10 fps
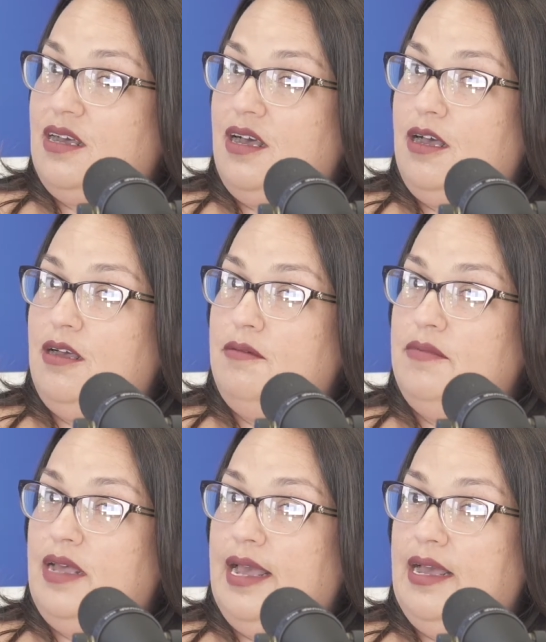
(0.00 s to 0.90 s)

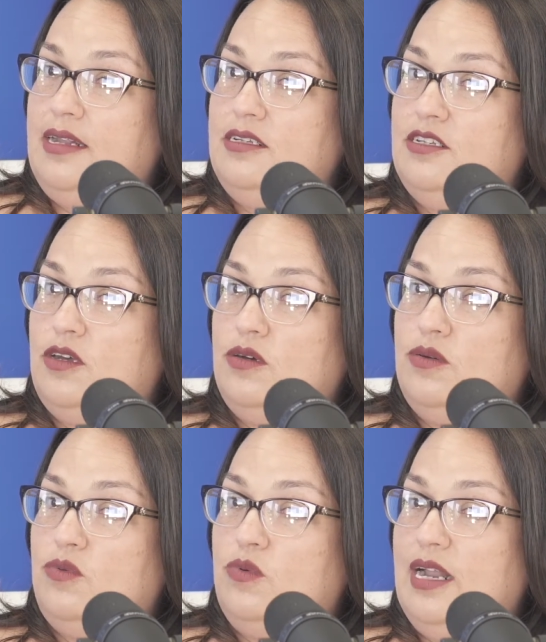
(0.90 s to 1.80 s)
And
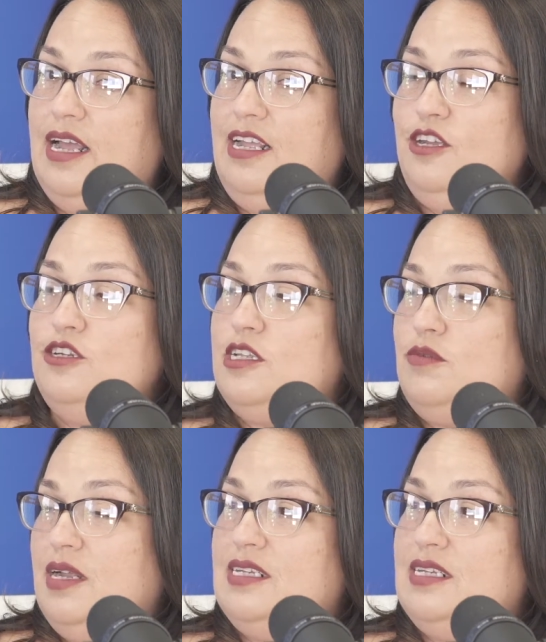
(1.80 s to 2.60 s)
so when I